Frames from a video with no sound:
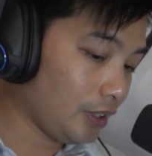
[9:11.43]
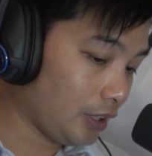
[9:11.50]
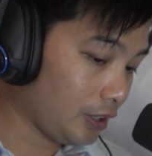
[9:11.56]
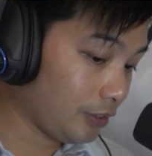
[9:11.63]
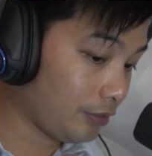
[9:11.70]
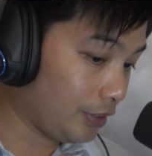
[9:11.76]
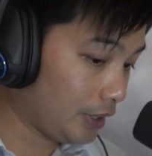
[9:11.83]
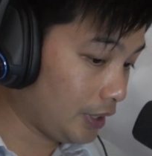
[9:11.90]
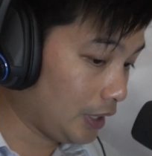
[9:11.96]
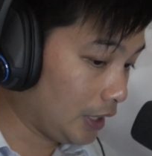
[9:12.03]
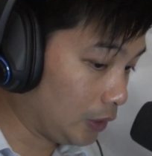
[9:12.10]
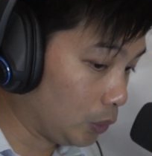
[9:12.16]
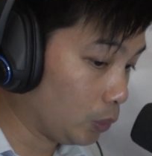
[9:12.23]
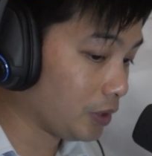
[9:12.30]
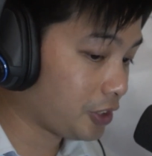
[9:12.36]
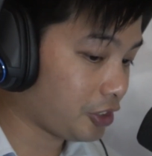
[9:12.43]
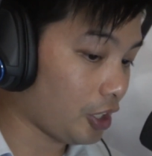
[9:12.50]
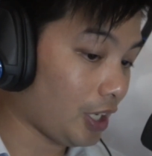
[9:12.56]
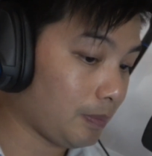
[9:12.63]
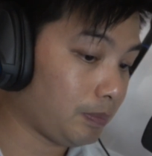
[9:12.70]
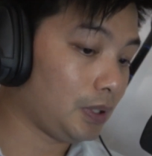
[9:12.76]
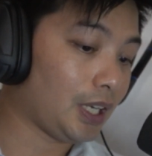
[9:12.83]
of a lure
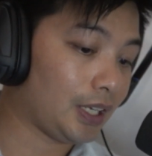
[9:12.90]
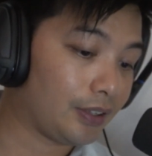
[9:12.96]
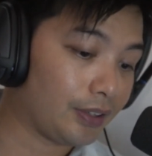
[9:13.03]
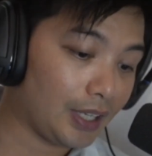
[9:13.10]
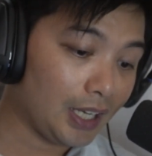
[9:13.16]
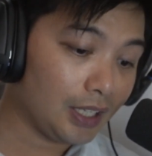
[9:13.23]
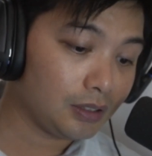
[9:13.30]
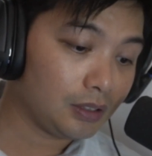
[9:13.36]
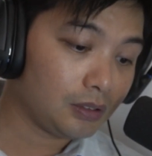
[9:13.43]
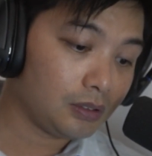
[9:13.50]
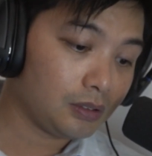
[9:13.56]
type like that,